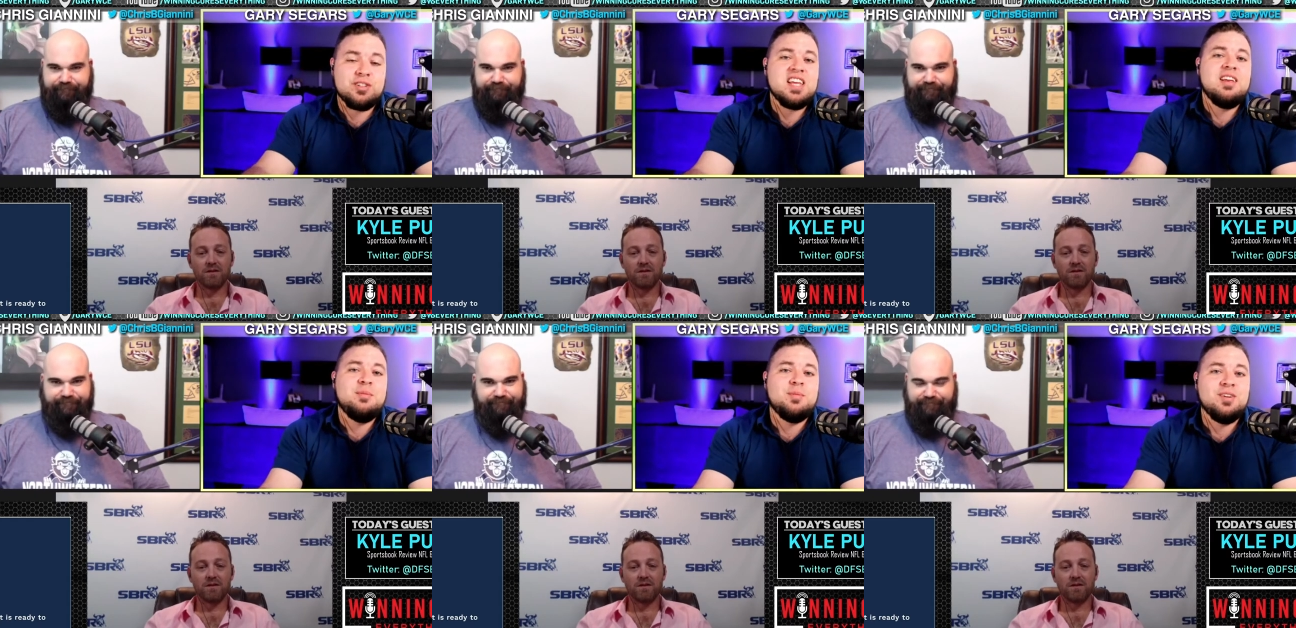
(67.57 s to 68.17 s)

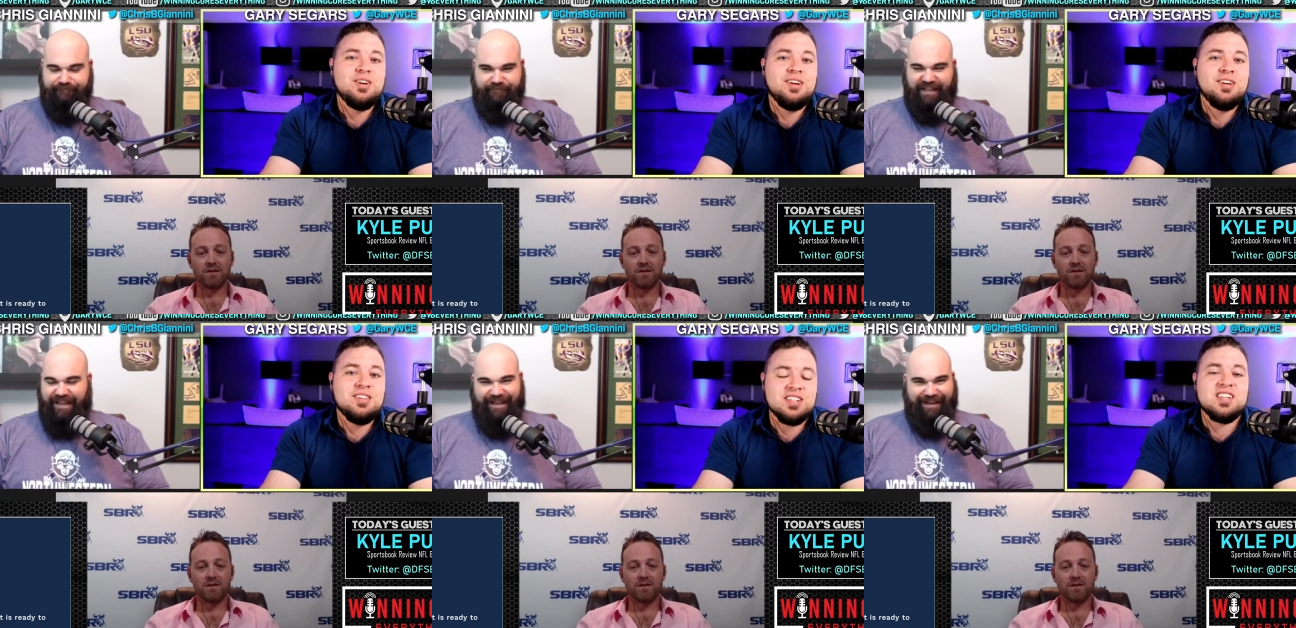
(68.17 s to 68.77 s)
Speaker 1: team.
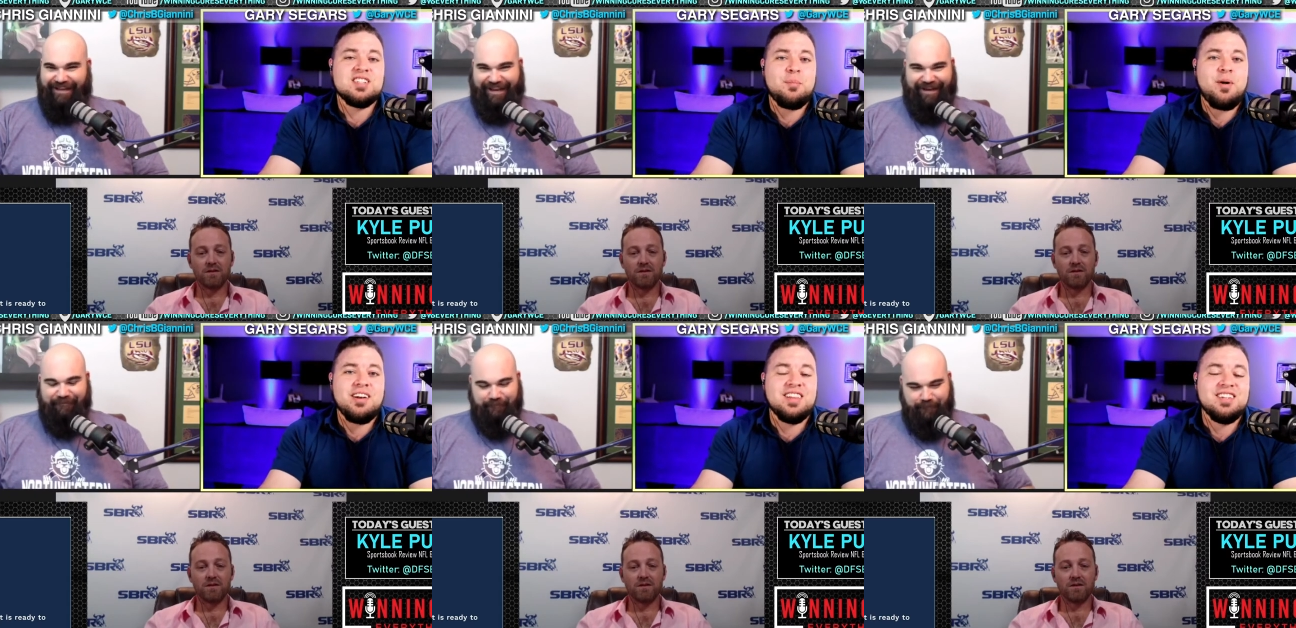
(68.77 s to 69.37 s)
This is
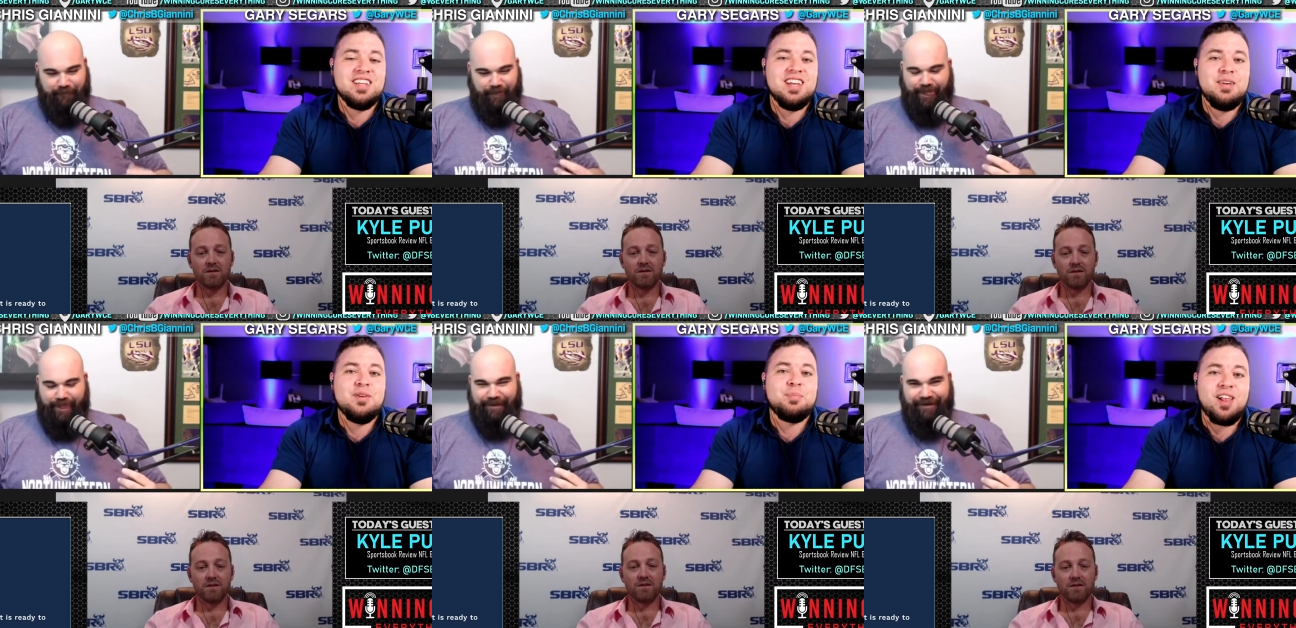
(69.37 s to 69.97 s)
somebody that didn't
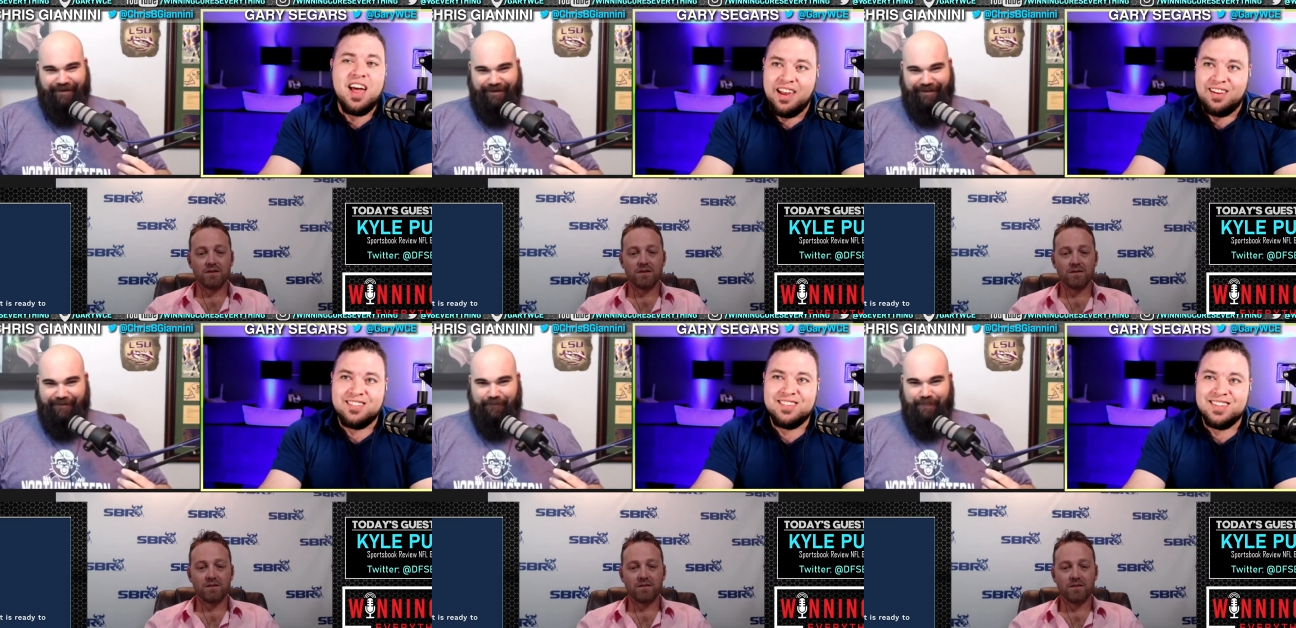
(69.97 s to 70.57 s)
even play.
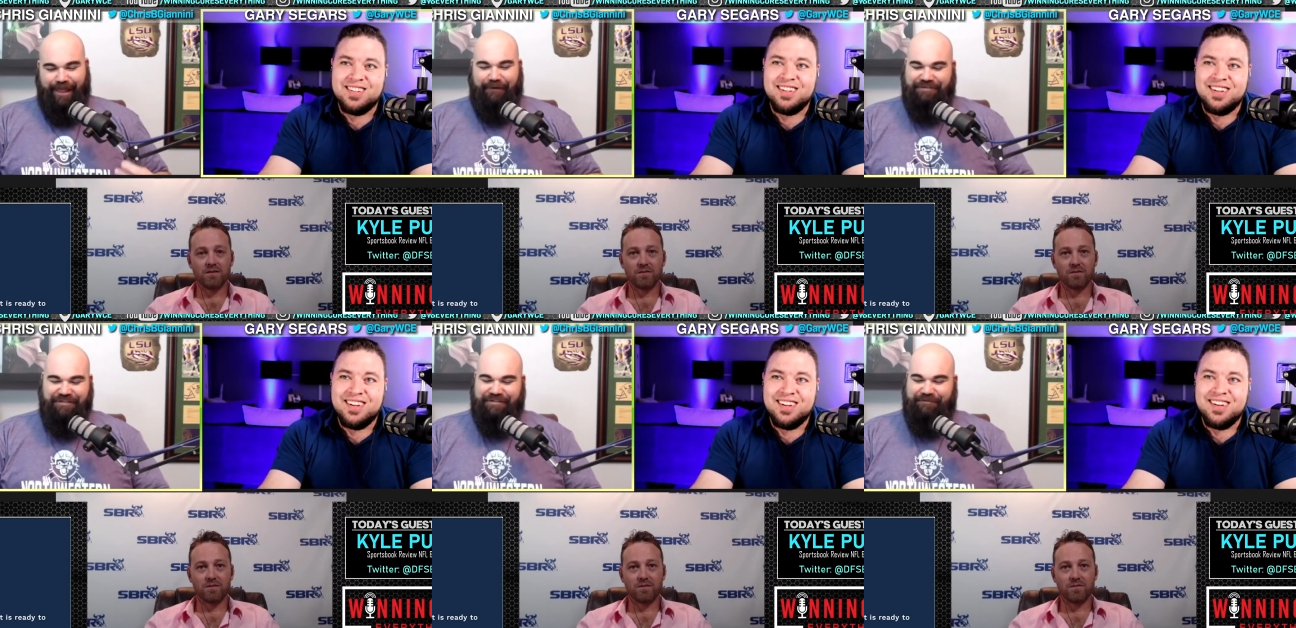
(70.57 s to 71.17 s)
Speaker 2: I
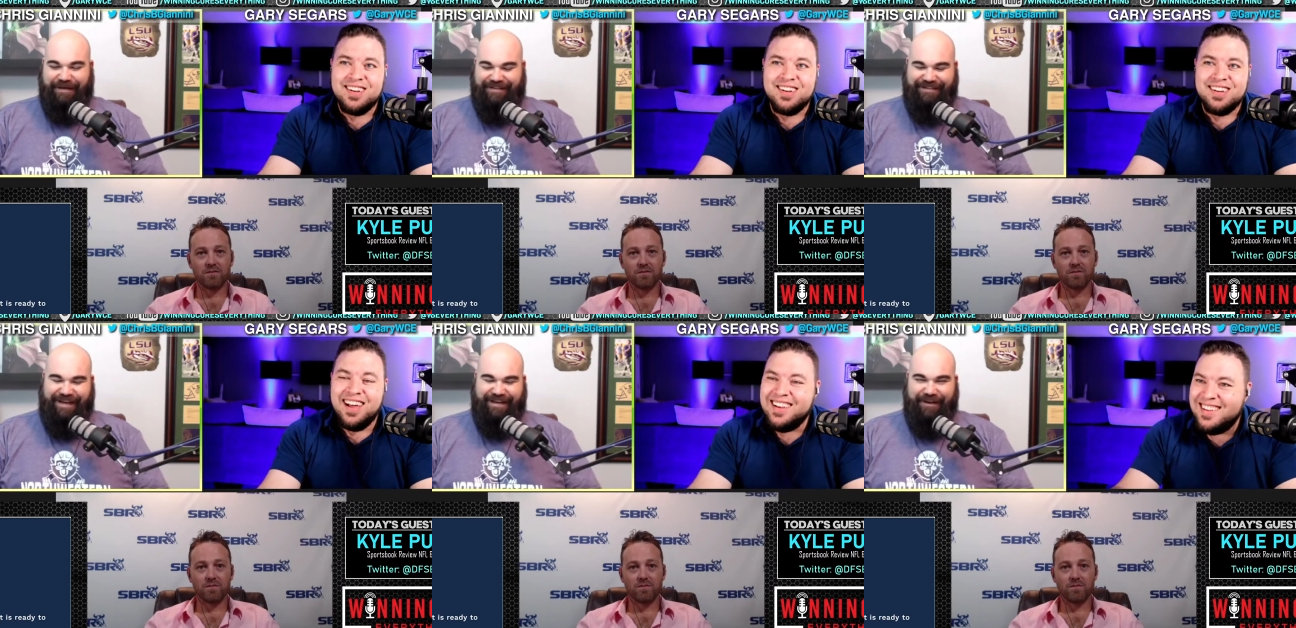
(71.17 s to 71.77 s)
was just about to
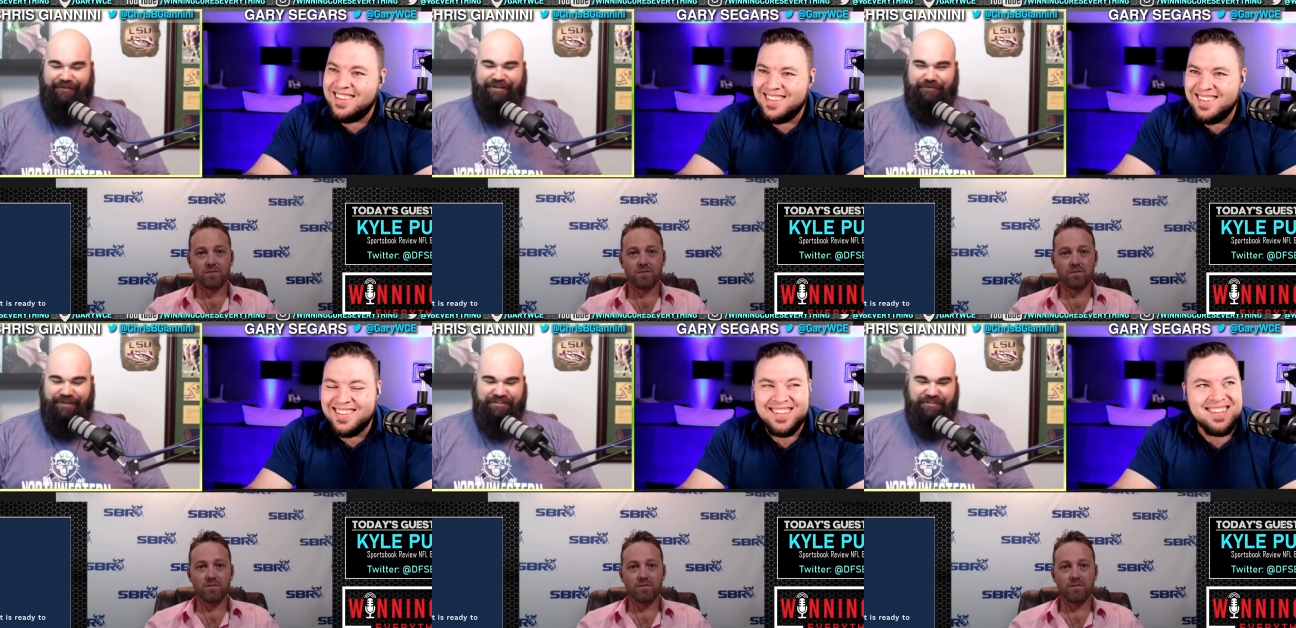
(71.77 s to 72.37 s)
say no. This
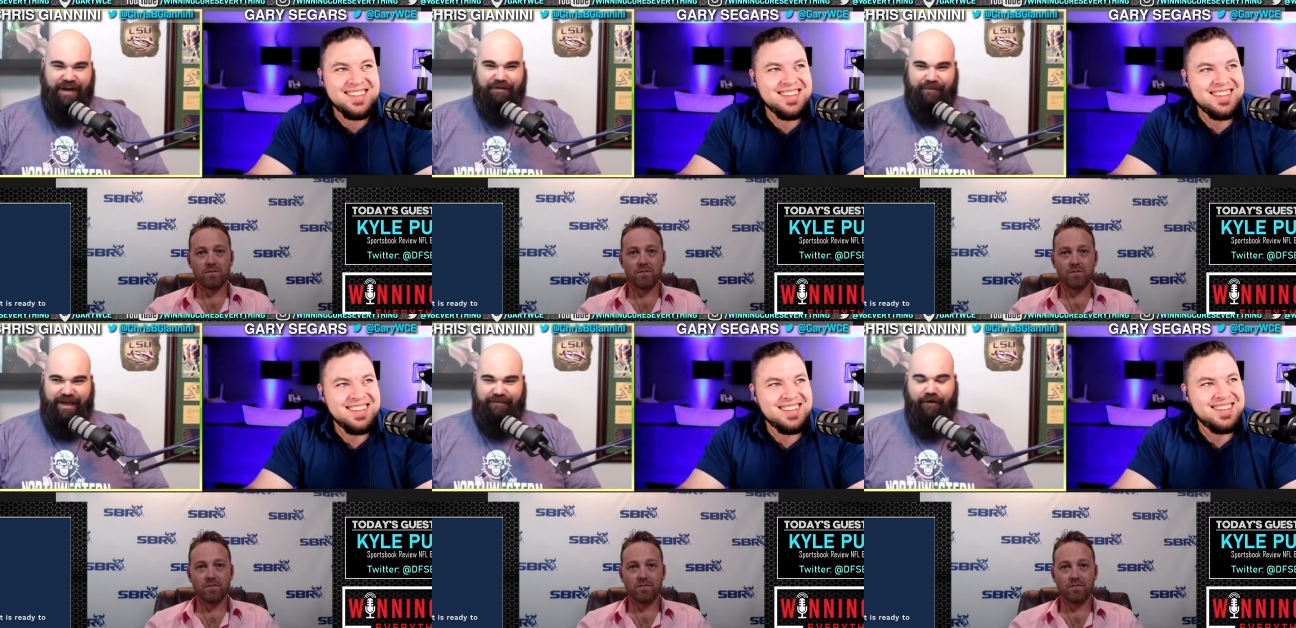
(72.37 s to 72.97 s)
this shocked
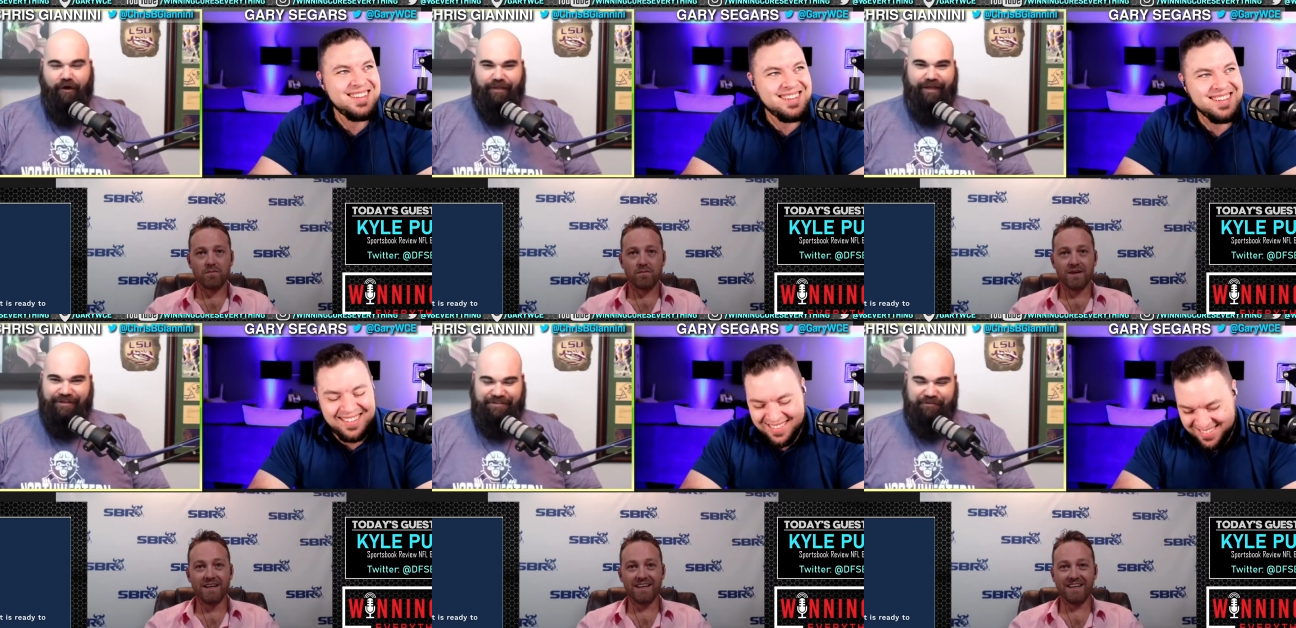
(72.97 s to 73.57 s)
me out of all the
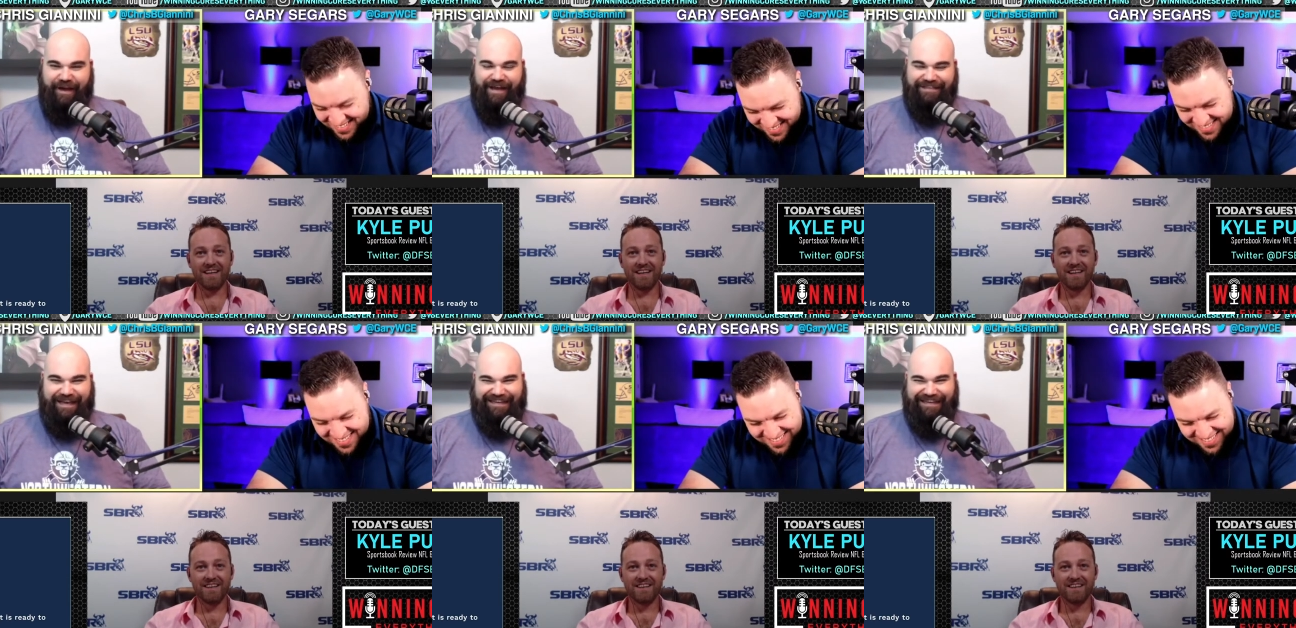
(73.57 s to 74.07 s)
LSU guys.